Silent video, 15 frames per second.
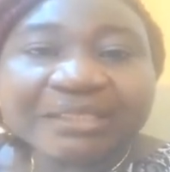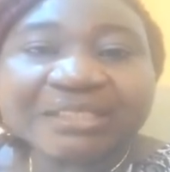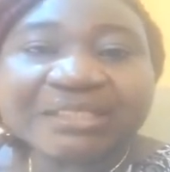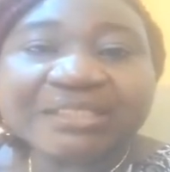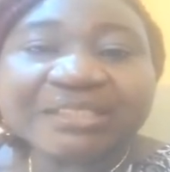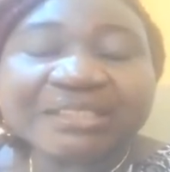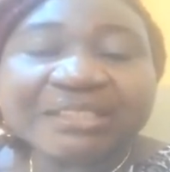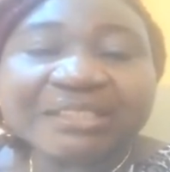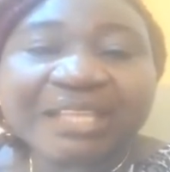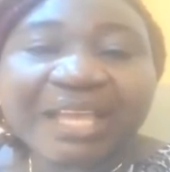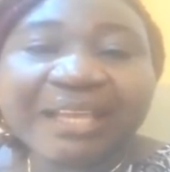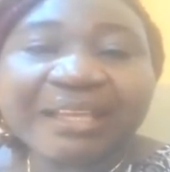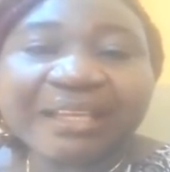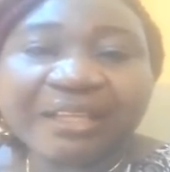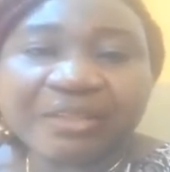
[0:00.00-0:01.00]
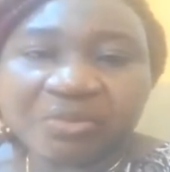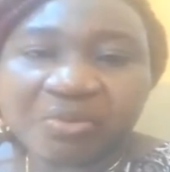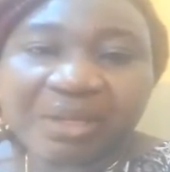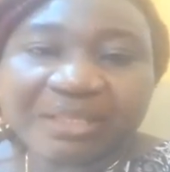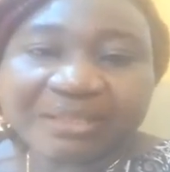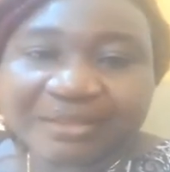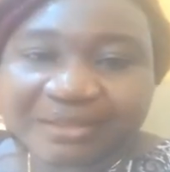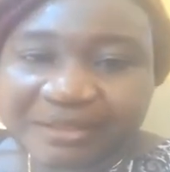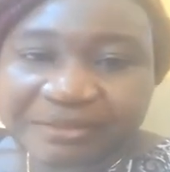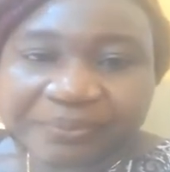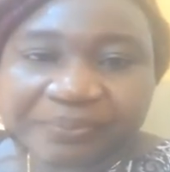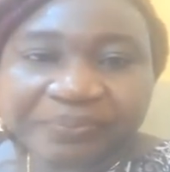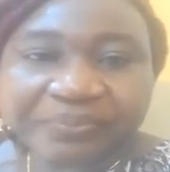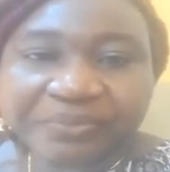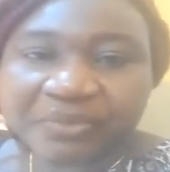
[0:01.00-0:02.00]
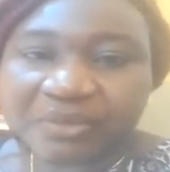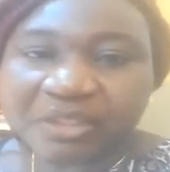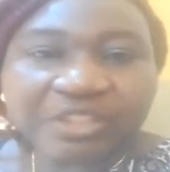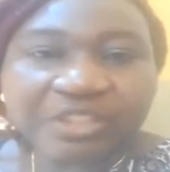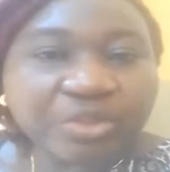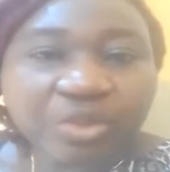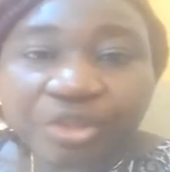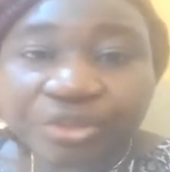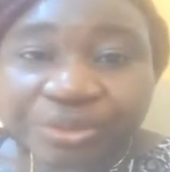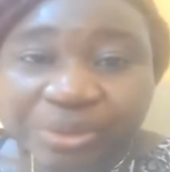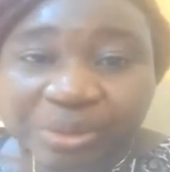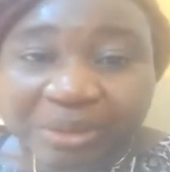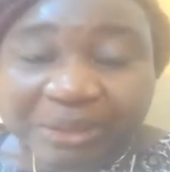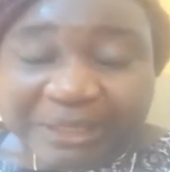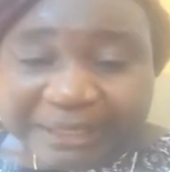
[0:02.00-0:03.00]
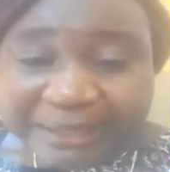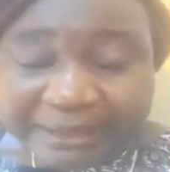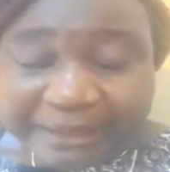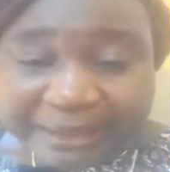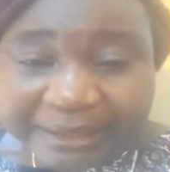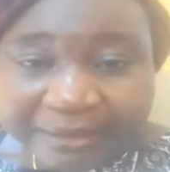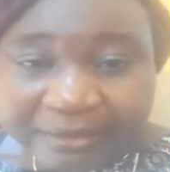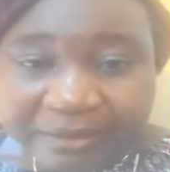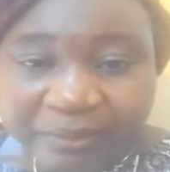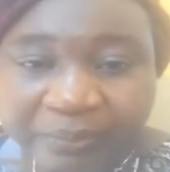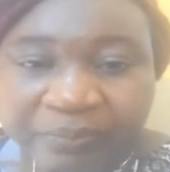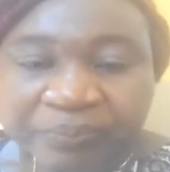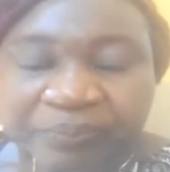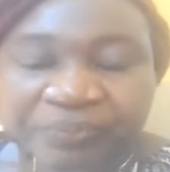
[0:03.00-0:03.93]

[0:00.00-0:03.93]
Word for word: this is the target go and sell it's not done like that